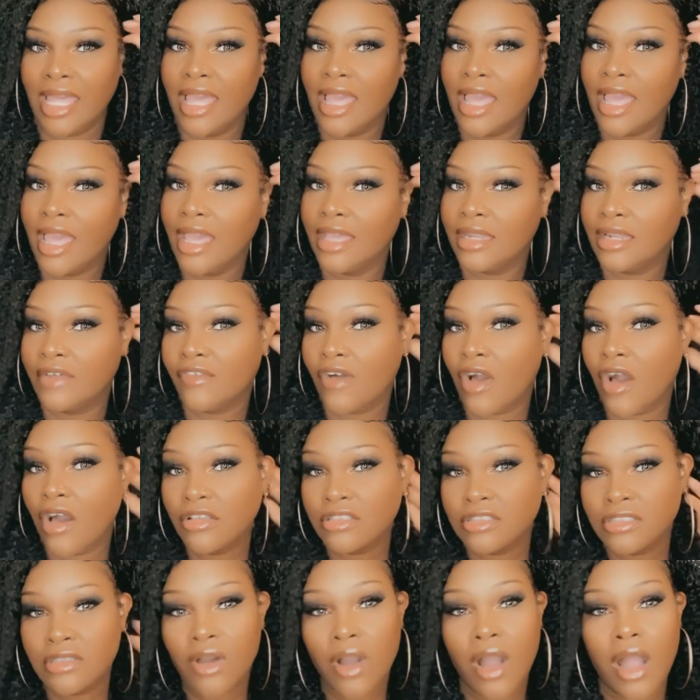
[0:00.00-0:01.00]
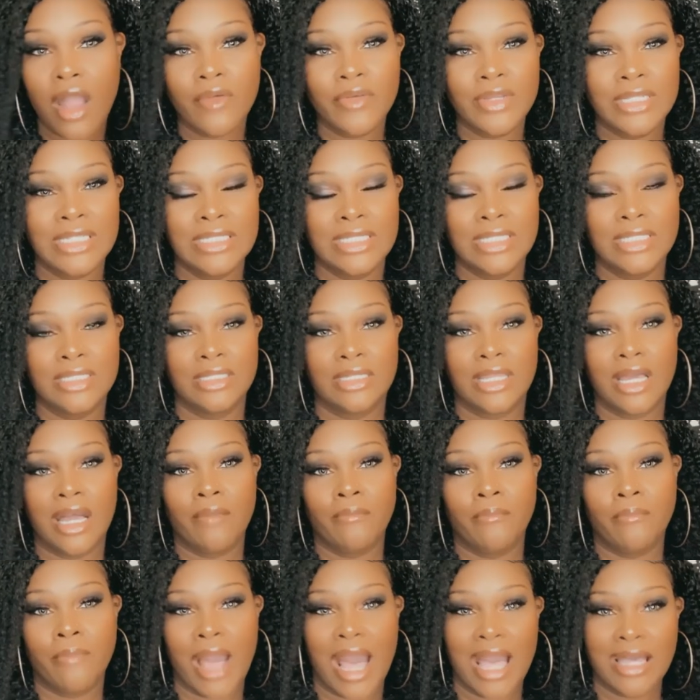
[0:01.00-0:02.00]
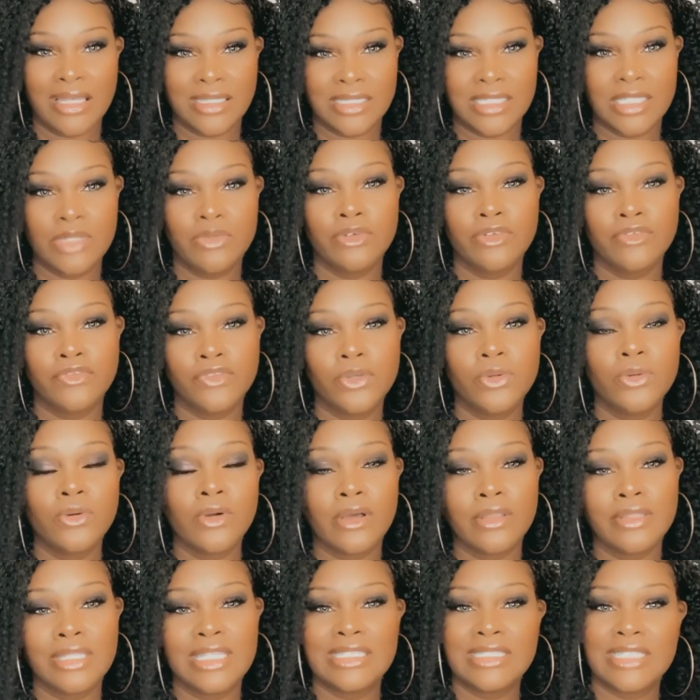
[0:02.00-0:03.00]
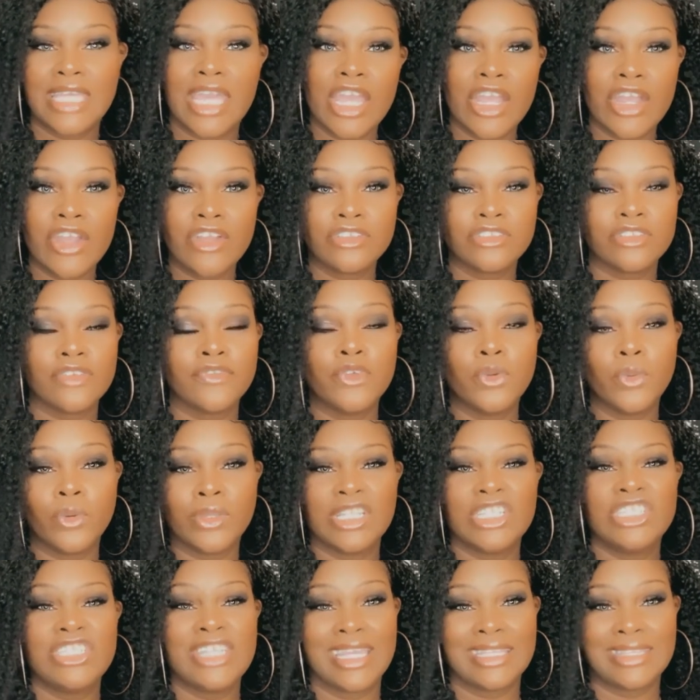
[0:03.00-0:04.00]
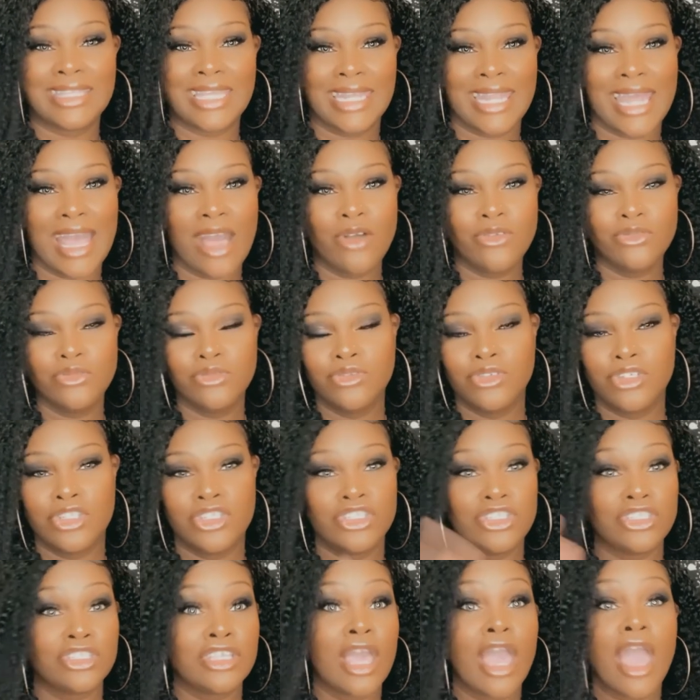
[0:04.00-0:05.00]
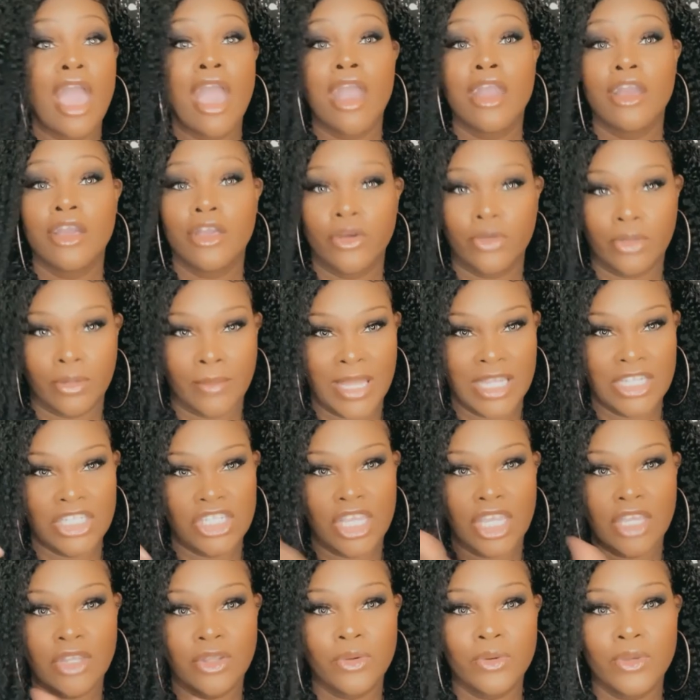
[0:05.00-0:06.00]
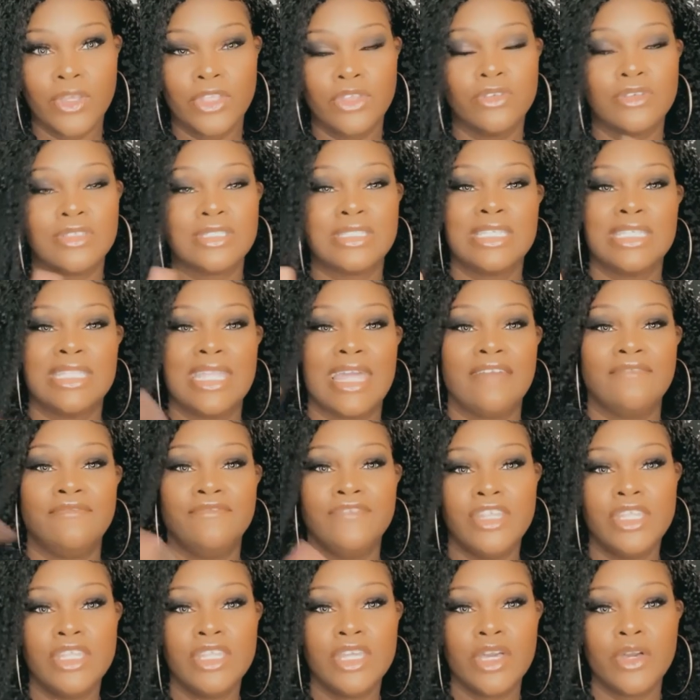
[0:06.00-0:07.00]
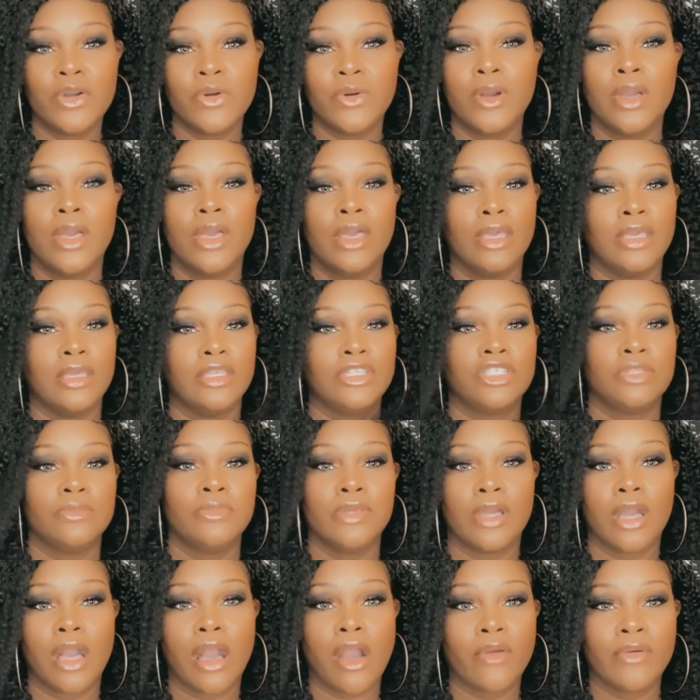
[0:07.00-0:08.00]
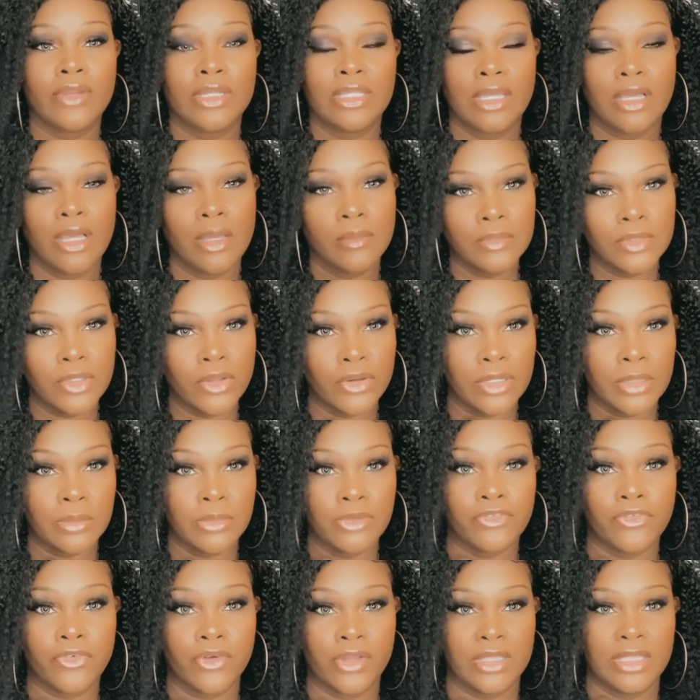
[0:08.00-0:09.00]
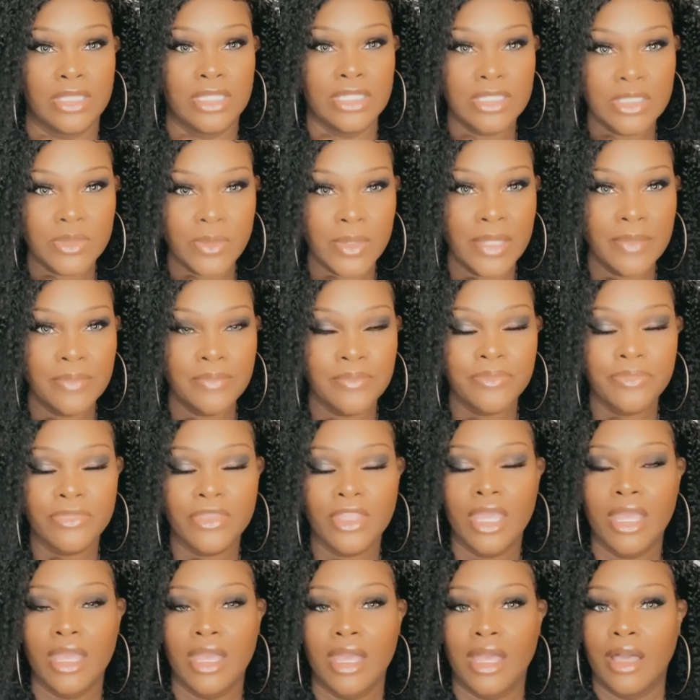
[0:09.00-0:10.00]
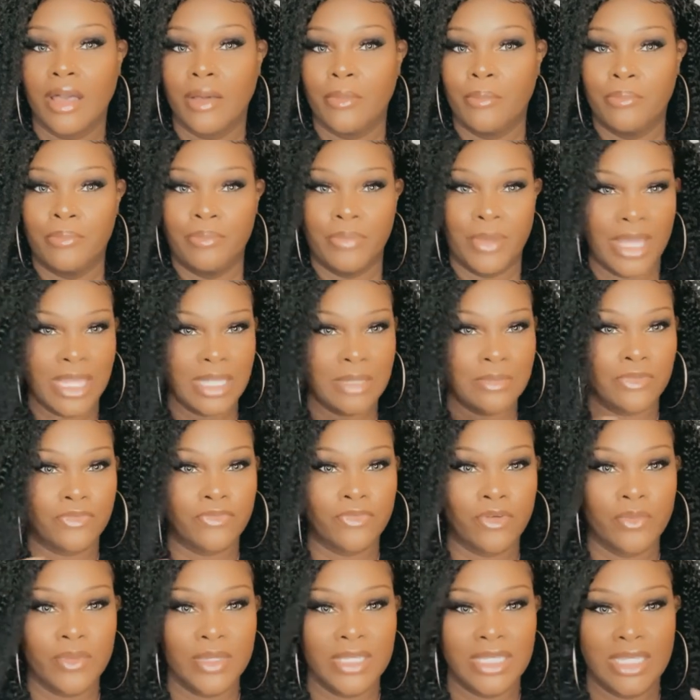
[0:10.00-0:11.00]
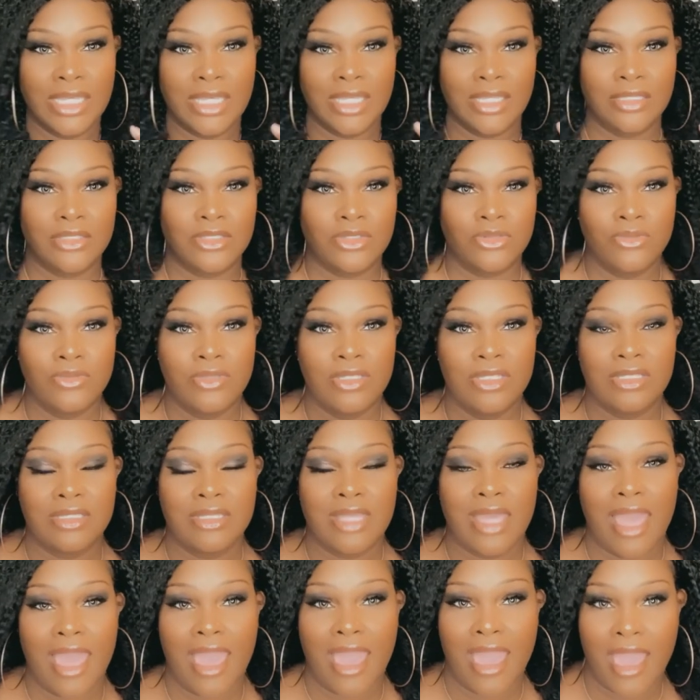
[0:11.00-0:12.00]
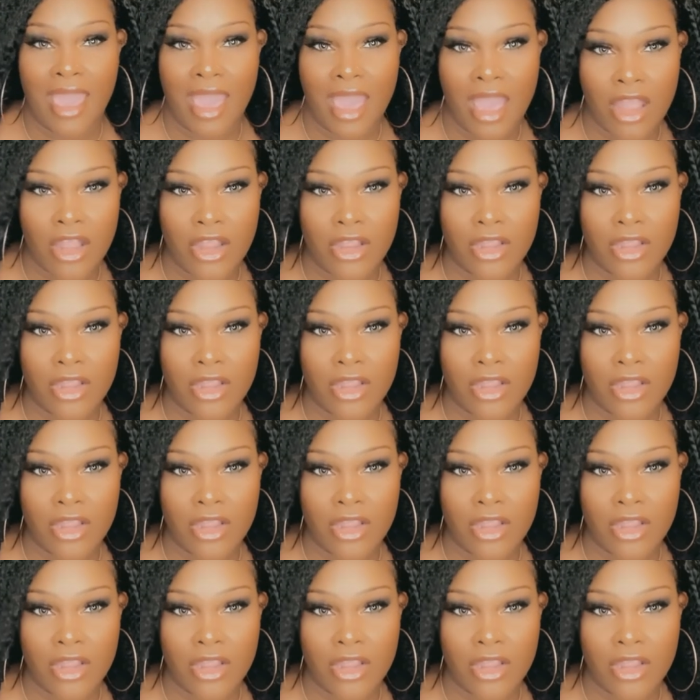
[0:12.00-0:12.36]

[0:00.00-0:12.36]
and I've also already done an unboxing review on this hair. So if you want to check that out, you can just go to my channel and you can see that video. It should be already uploaded before this one. But before we get into this hair,